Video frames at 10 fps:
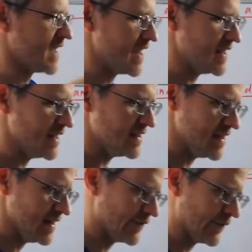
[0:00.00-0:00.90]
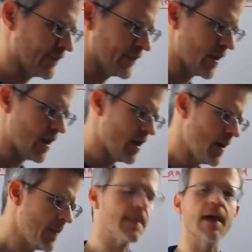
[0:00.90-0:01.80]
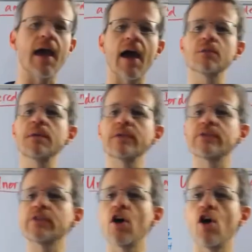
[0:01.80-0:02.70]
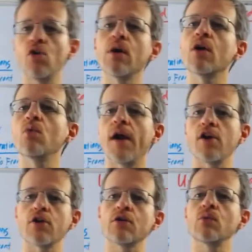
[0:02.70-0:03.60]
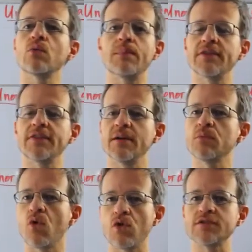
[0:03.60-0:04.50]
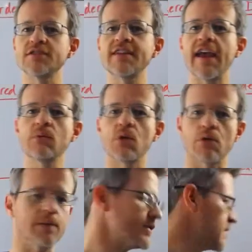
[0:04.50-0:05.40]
ADTs, elements go where we put them or stay where we put